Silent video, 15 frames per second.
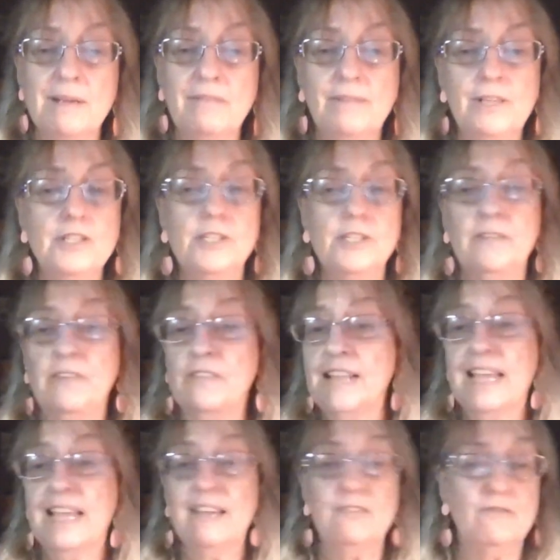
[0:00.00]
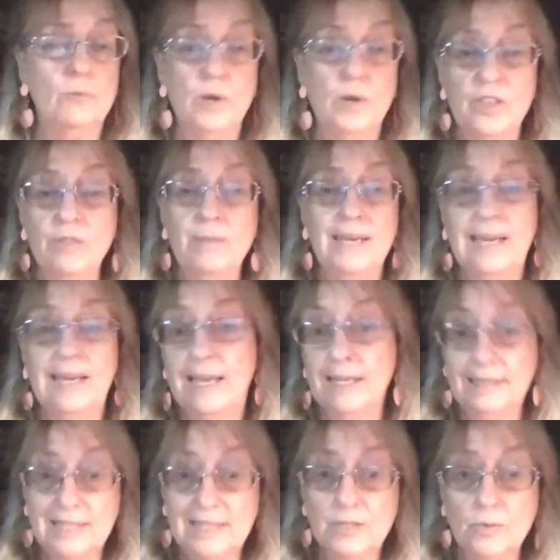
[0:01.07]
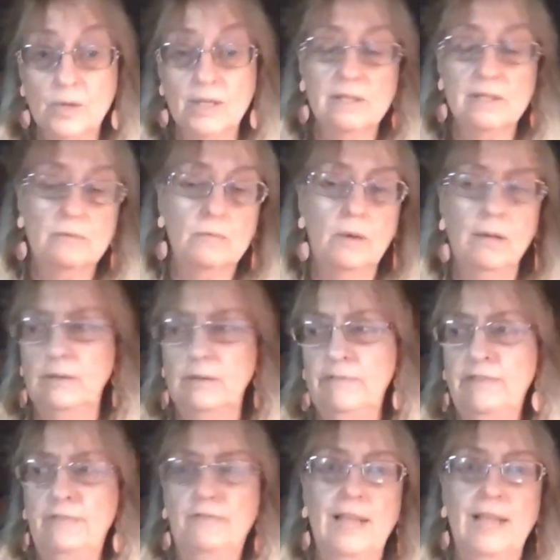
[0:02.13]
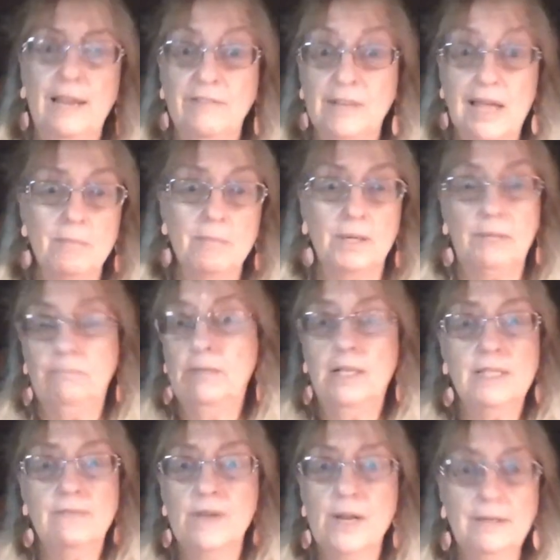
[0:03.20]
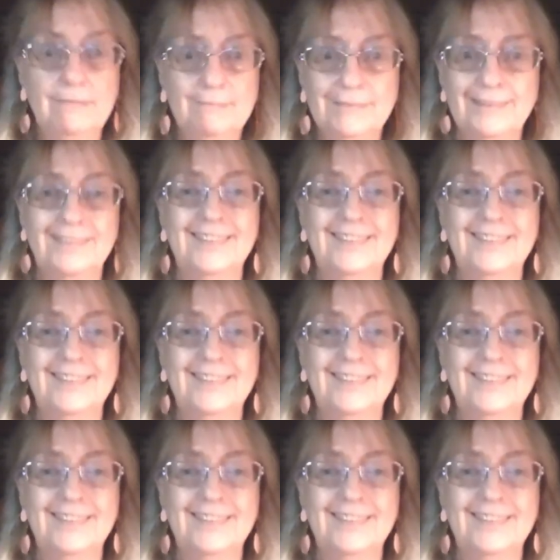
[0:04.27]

my videos, if you've laughed with me at least once, well, if you've laughed at me, it's fine.